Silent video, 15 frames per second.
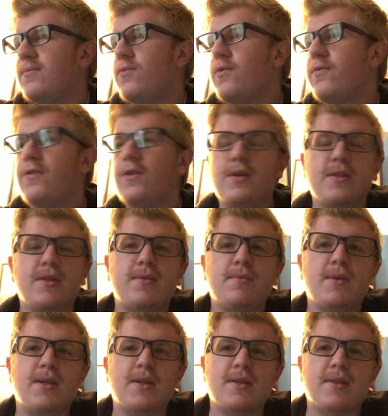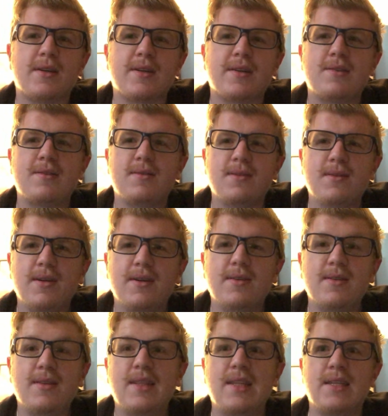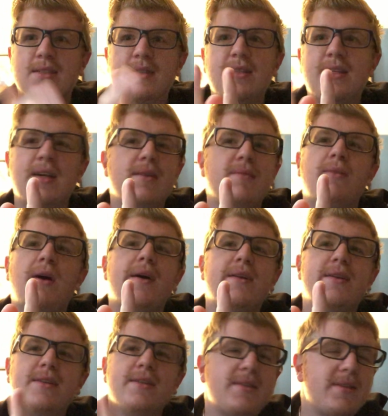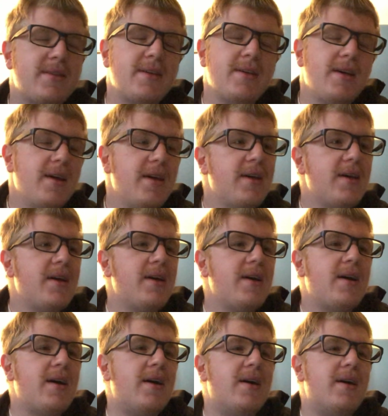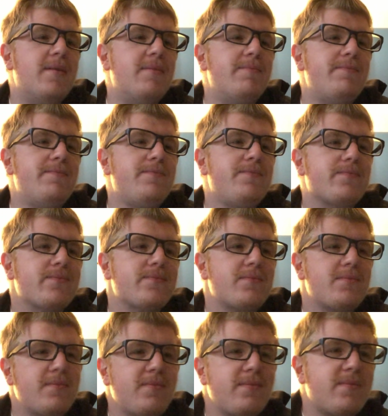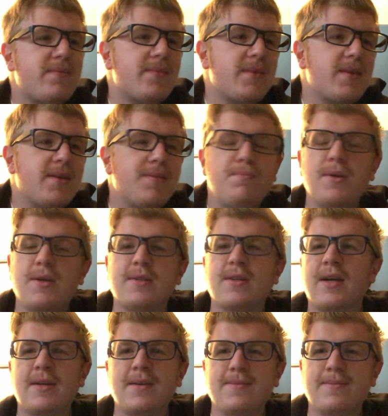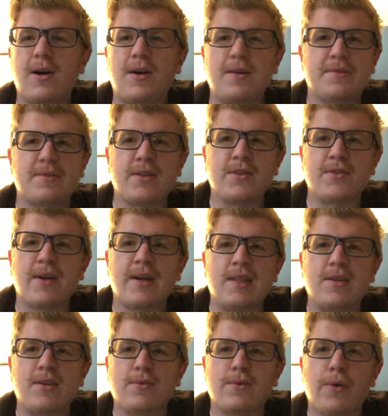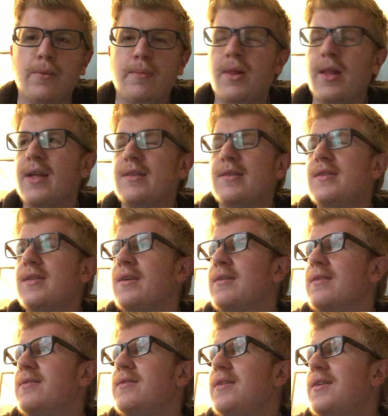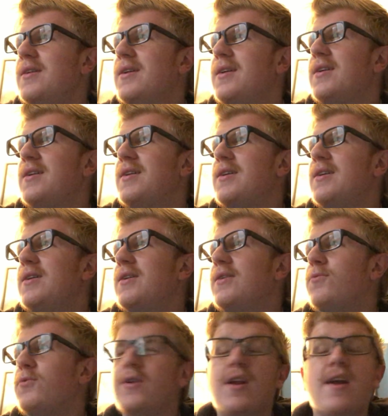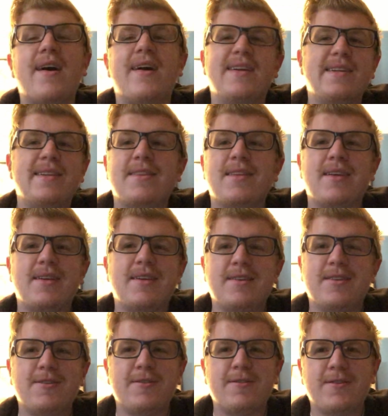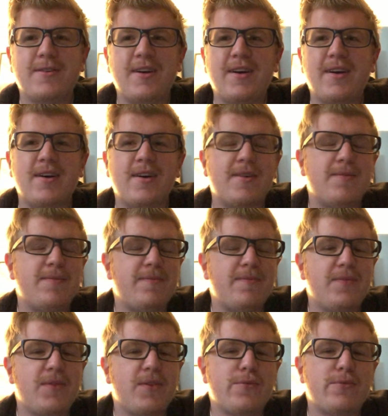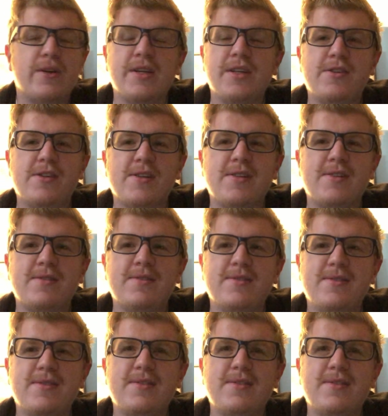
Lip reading: referring to me as like the insane botanist, because I often tried to grow plants that were not in the region,